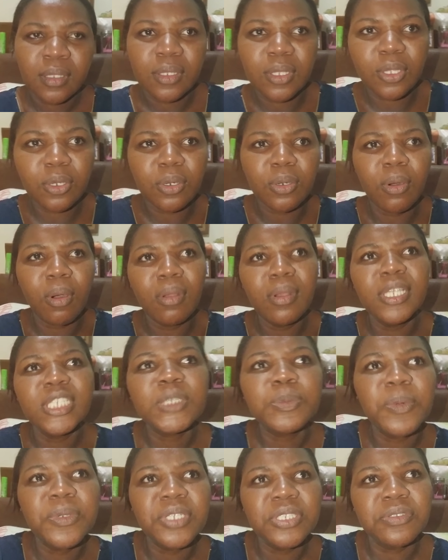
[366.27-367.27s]
the Holy
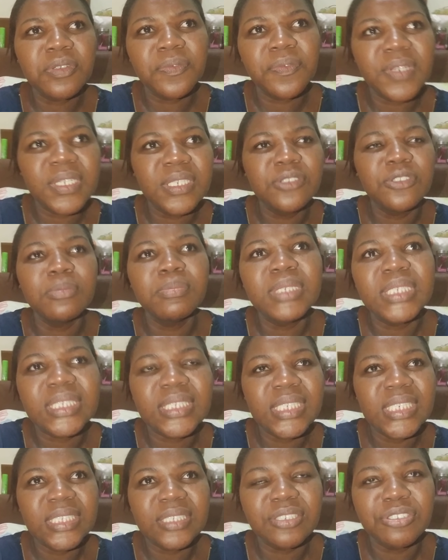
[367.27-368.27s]
Spirit is revealing to me
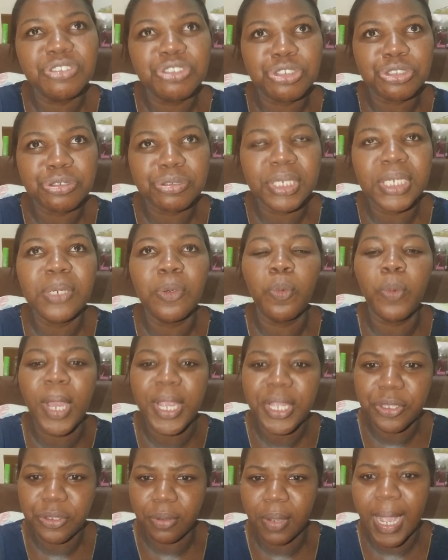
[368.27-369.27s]
season three
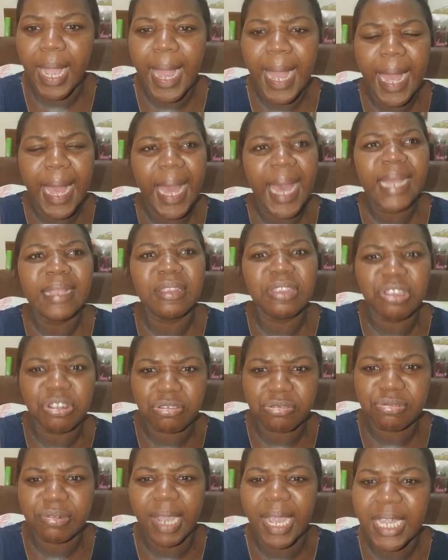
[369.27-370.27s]
when you are at the
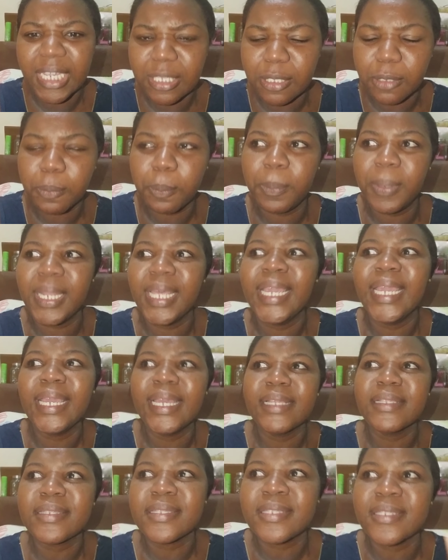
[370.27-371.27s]
right
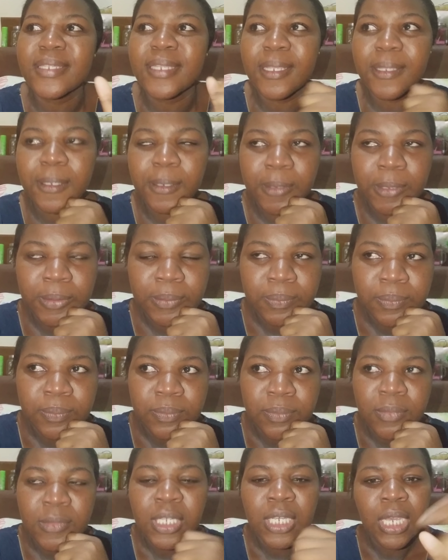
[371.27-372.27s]
place
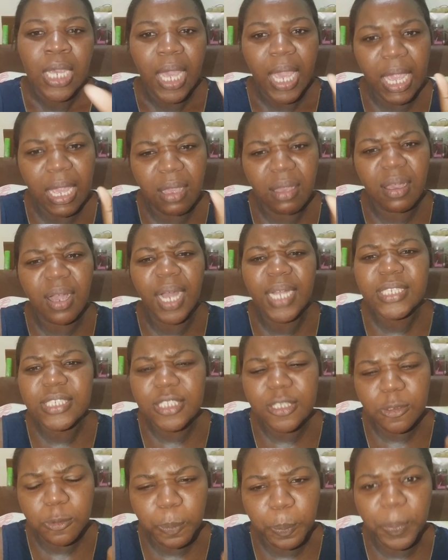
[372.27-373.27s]
and God
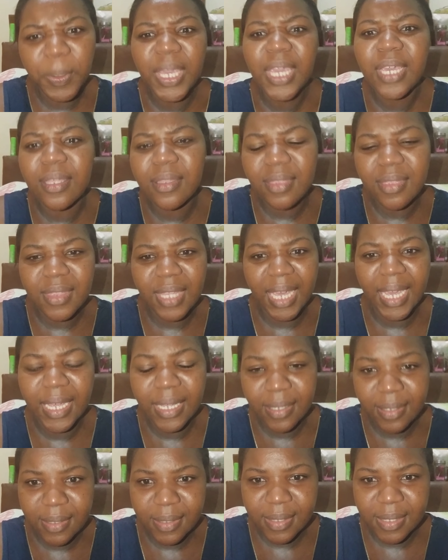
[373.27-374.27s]
speak
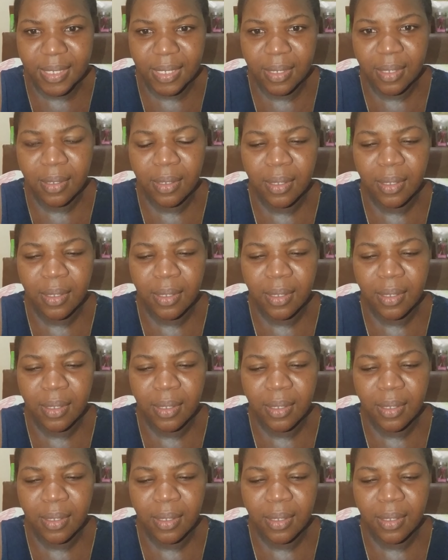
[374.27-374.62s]
things